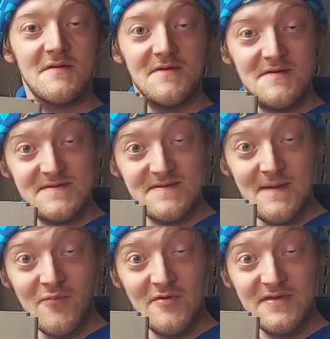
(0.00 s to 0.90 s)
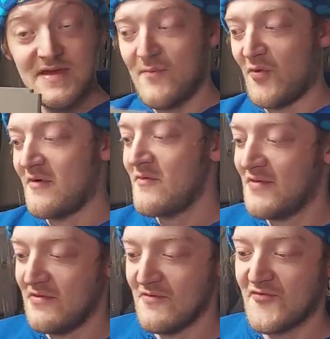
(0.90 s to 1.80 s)
separate keyboard
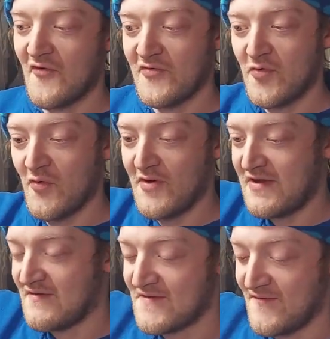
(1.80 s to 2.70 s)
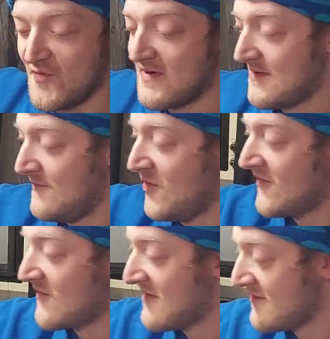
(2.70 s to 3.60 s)
with a little short cord here, so if you wanted to move
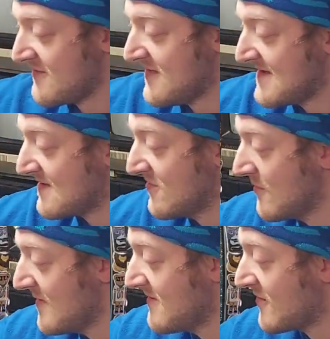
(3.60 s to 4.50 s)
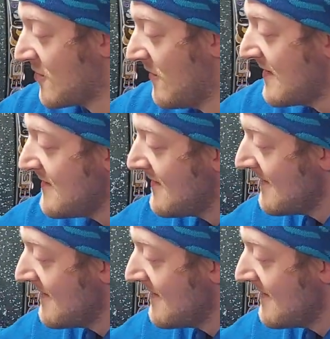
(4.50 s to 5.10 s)
it around your desk a little bit, you could.